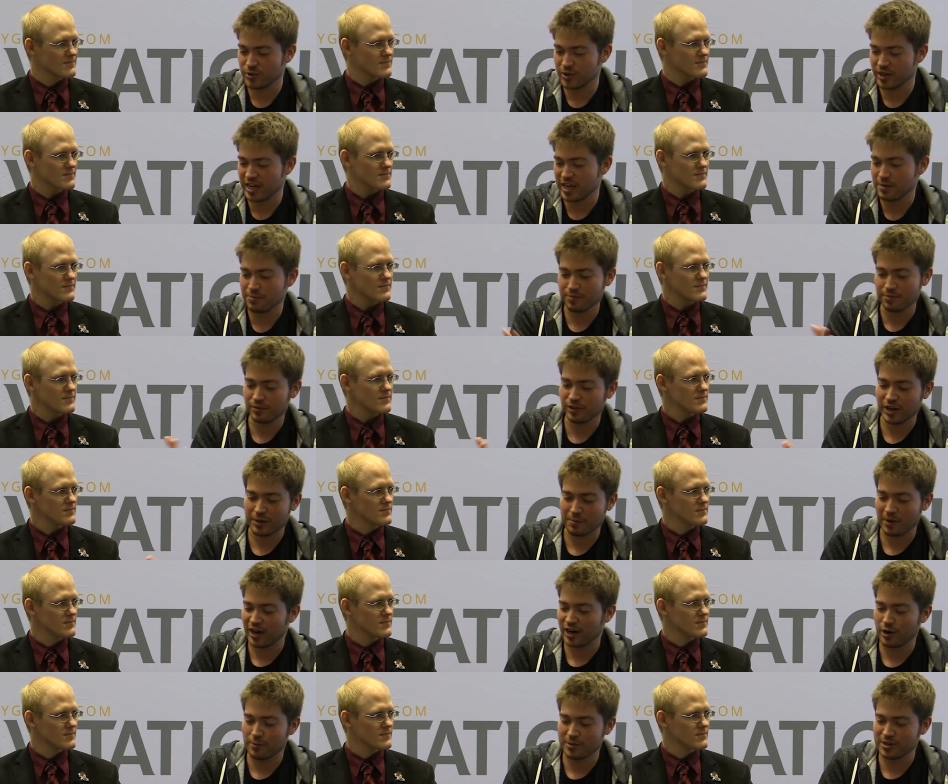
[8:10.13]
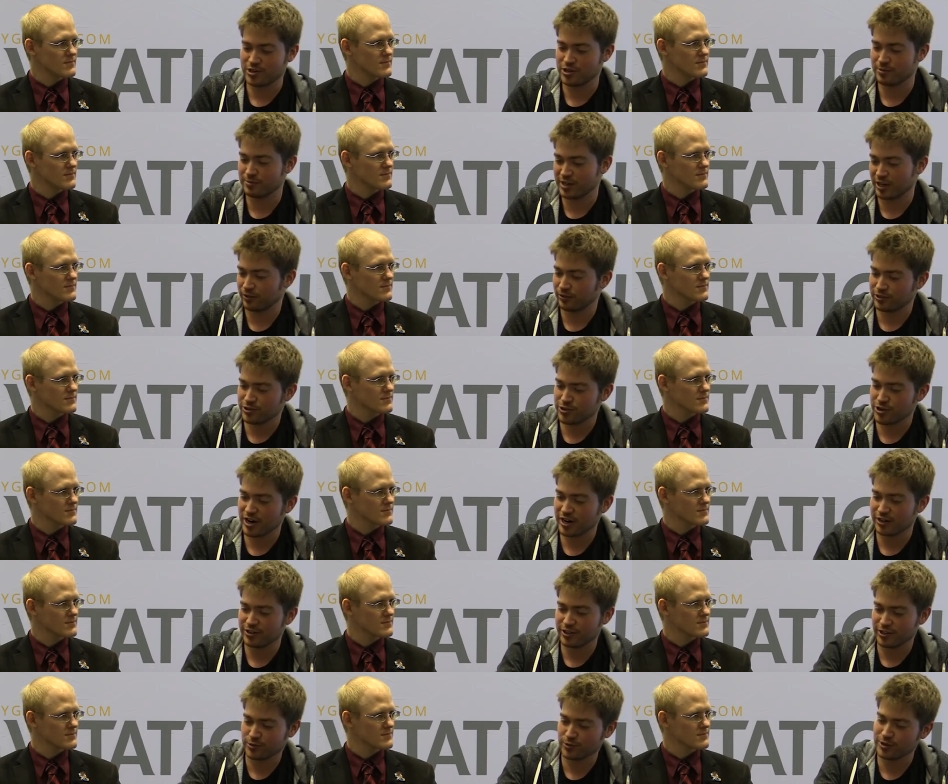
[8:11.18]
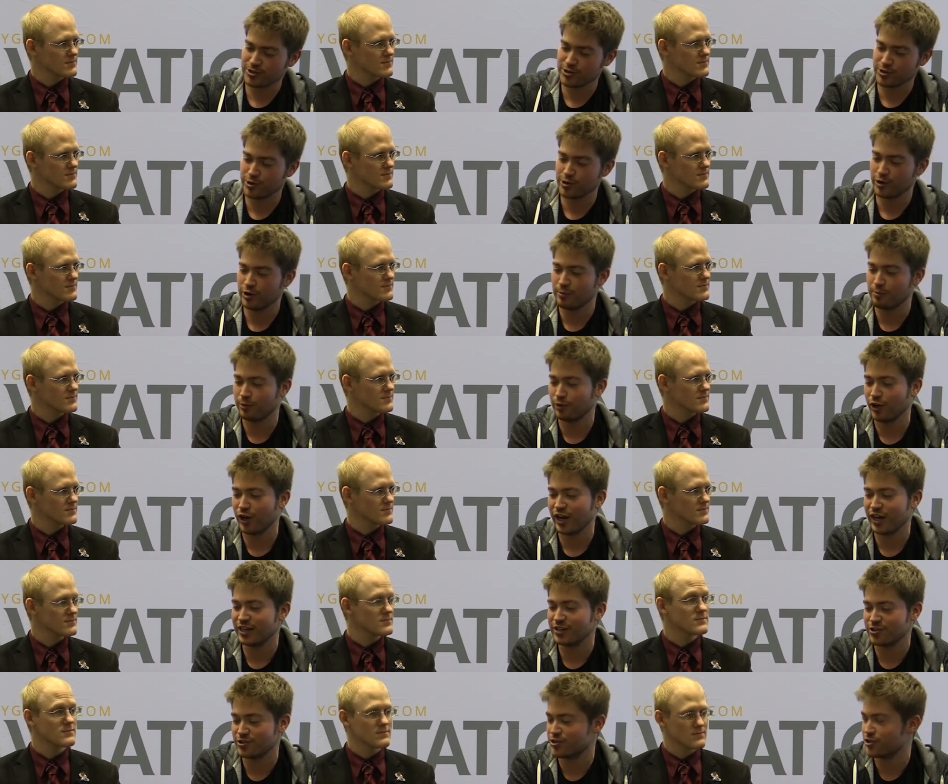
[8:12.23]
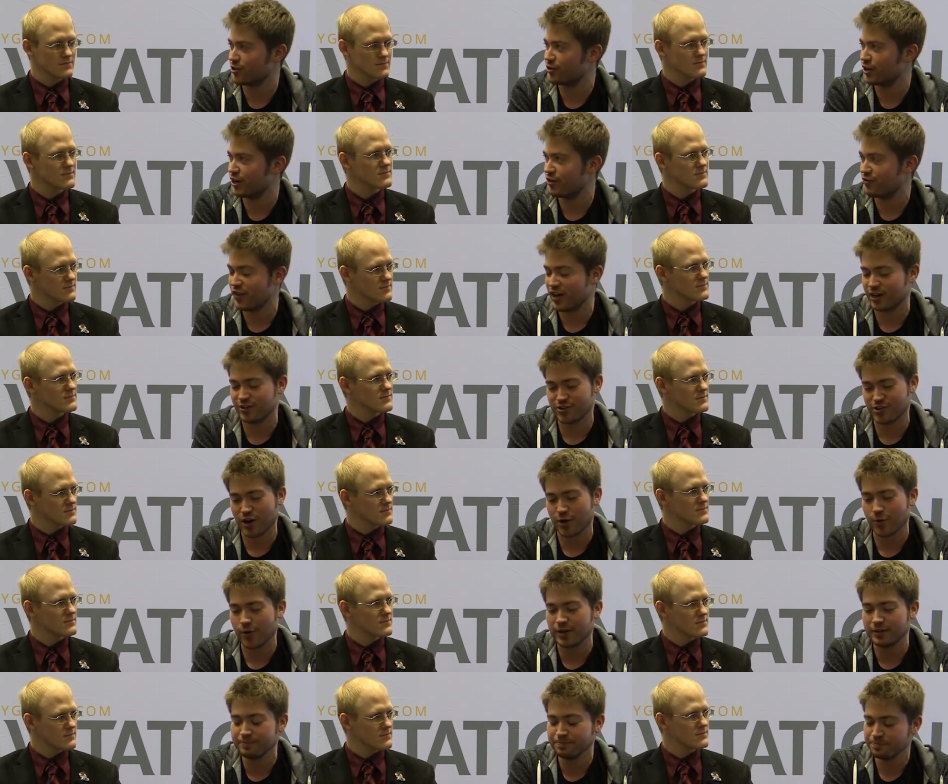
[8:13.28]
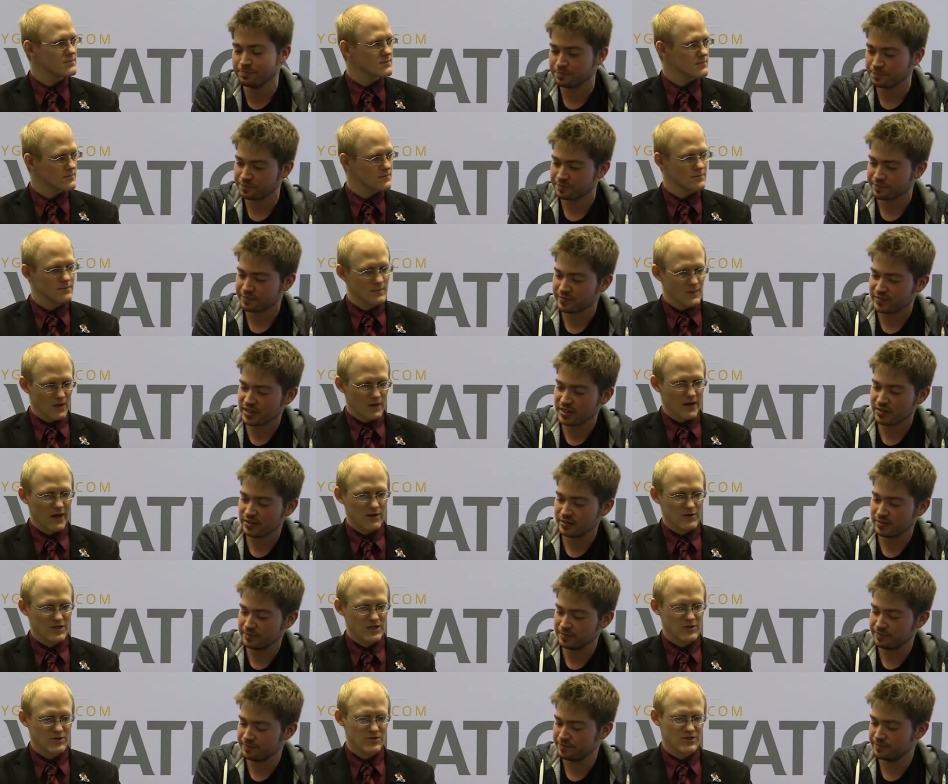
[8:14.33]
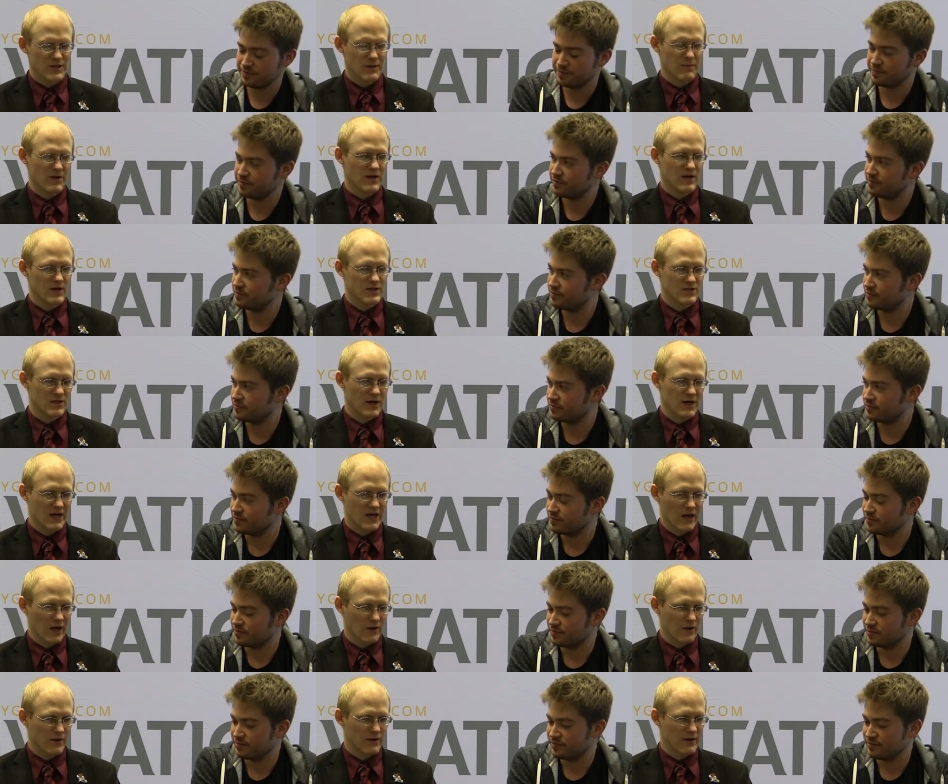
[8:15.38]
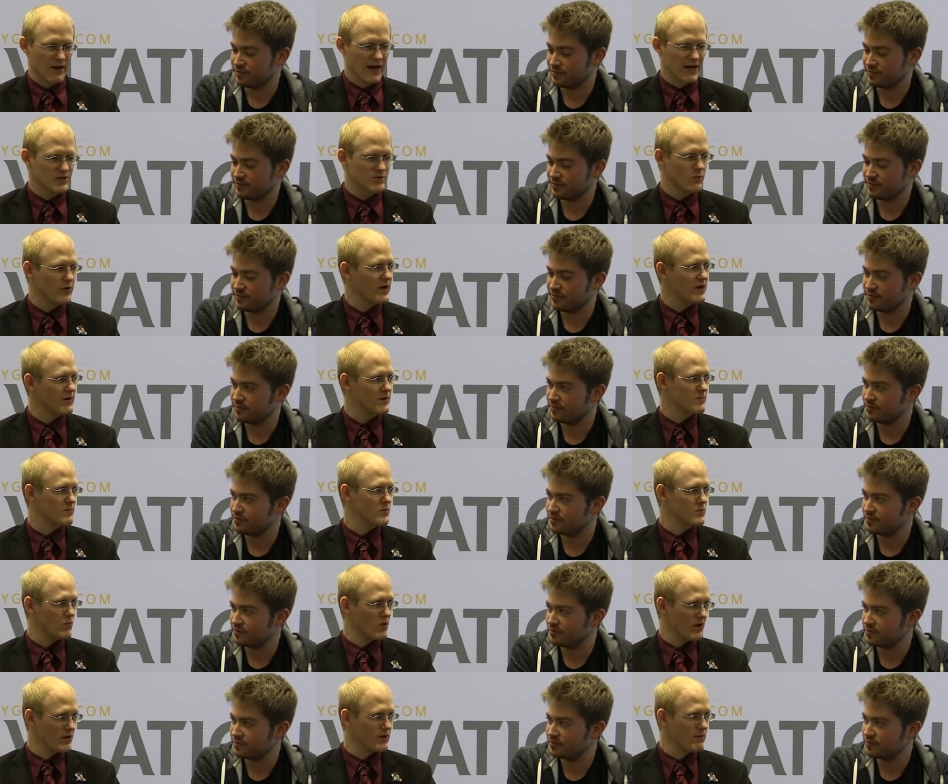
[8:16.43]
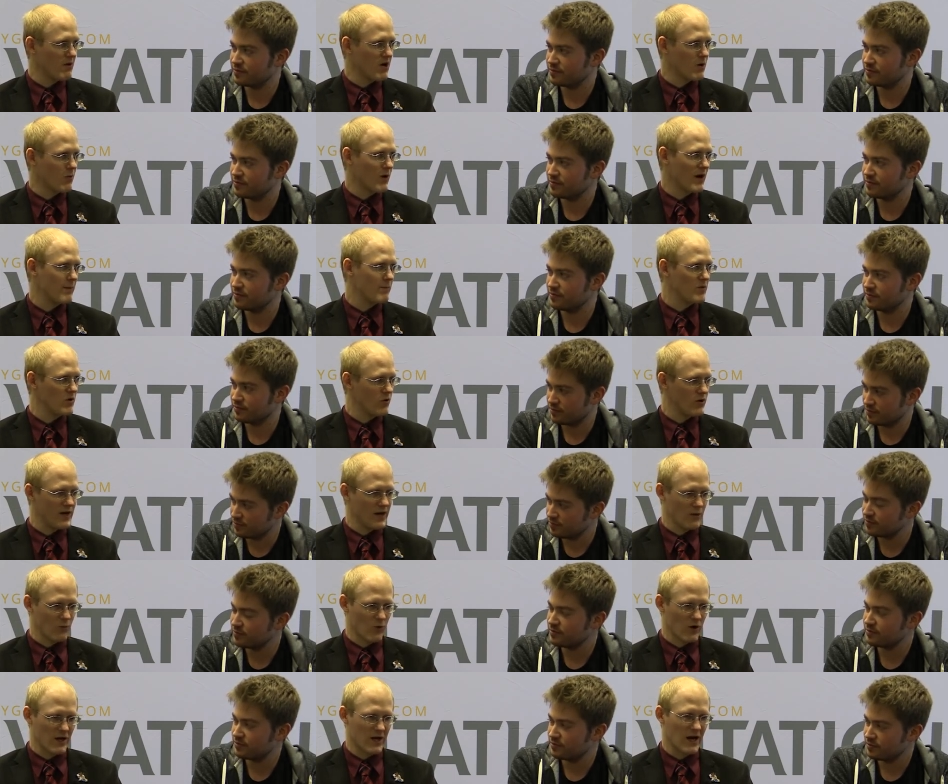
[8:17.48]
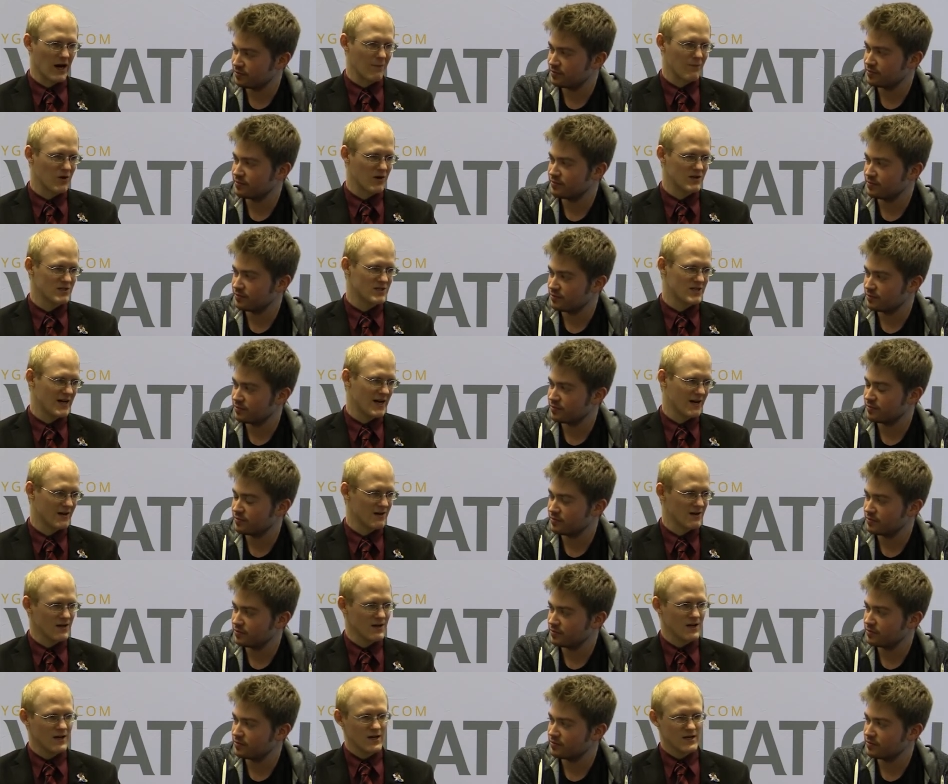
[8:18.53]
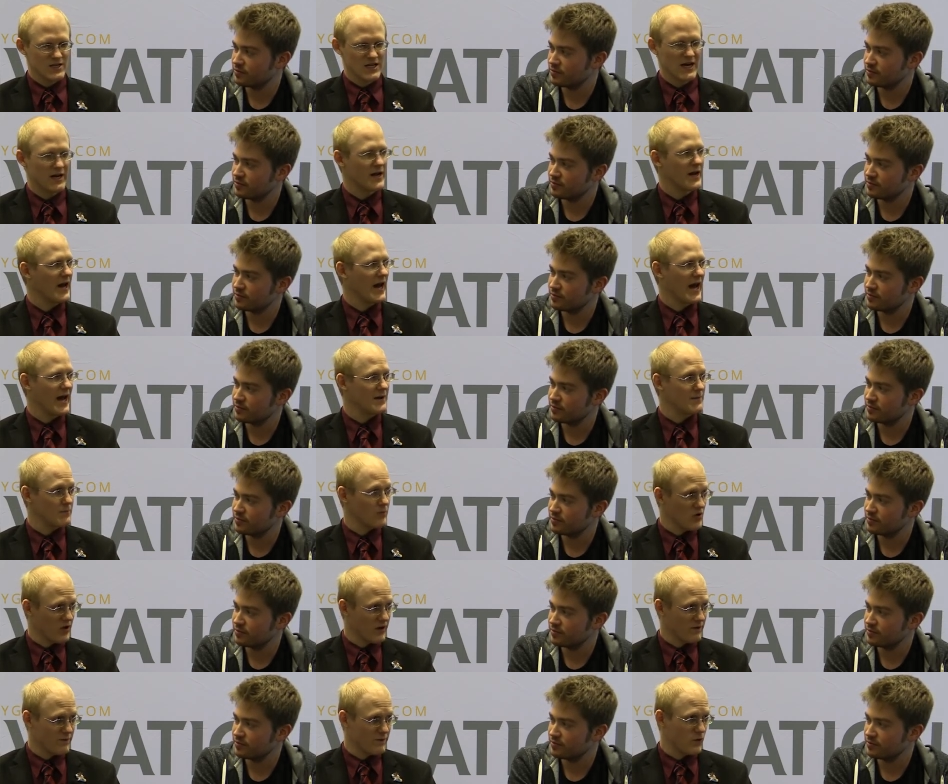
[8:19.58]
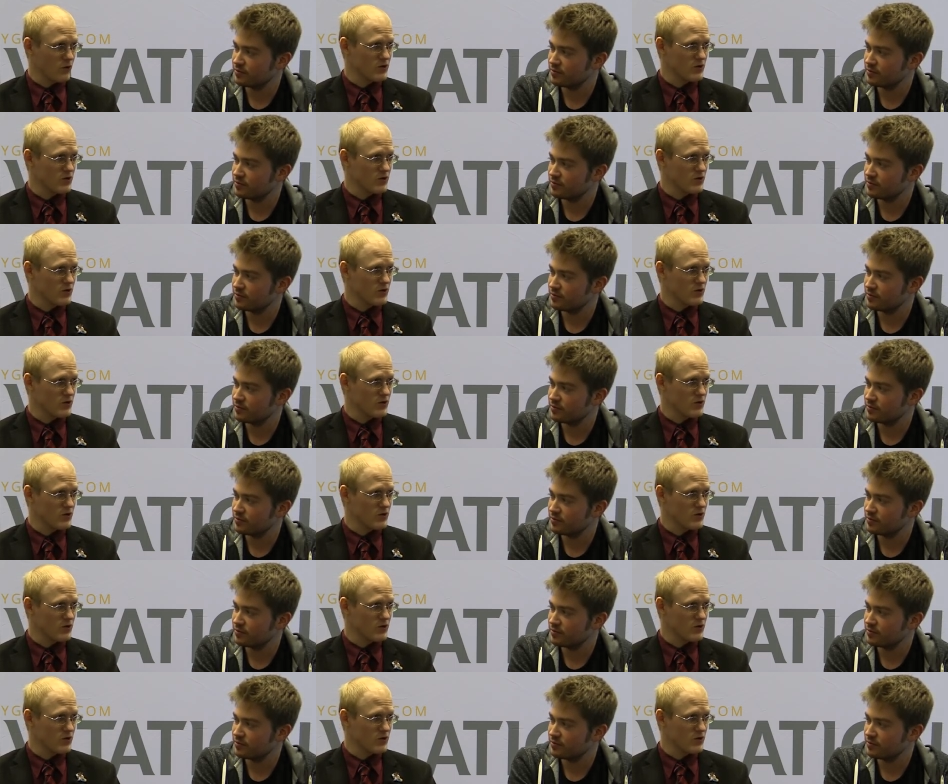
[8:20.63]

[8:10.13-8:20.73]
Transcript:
Speaker 1: keep like Bygone Bishop, Tireless Tracker, Duskwatch Recruiter in play and just generate advantage that way. Yeah,
Speaker 2: it was interesting because uh, Kellen last week played the mono white build. He had one copy in his deck. Said it had in play a few